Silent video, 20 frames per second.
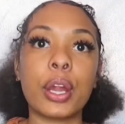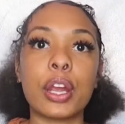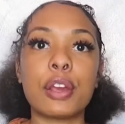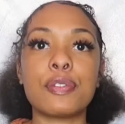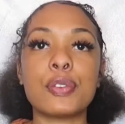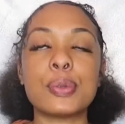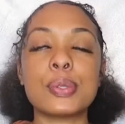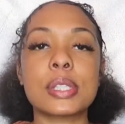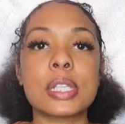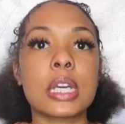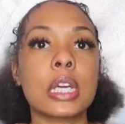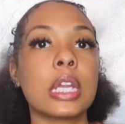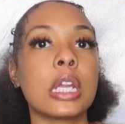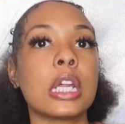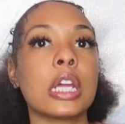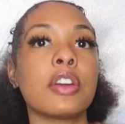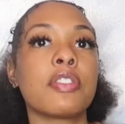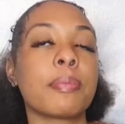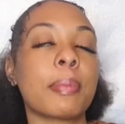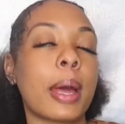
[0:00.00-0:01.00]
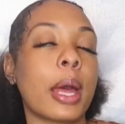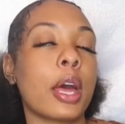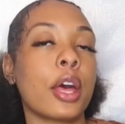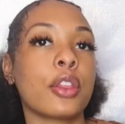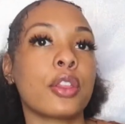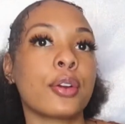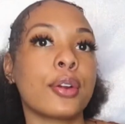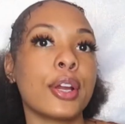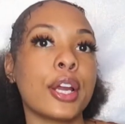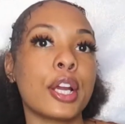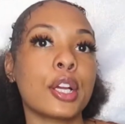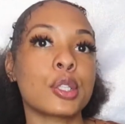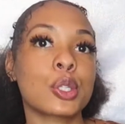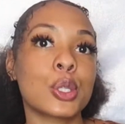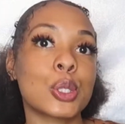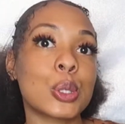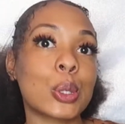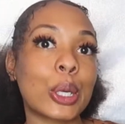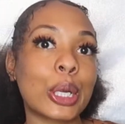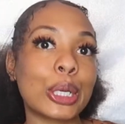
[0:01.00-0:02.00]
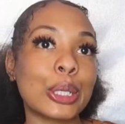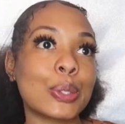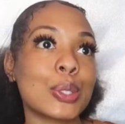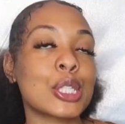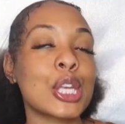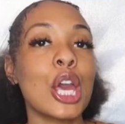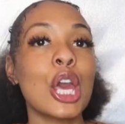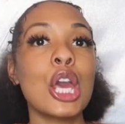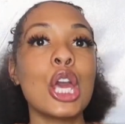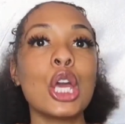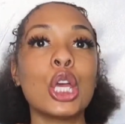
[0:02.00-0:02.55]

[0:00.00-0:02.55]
If you've seen any of my other hair tutorials,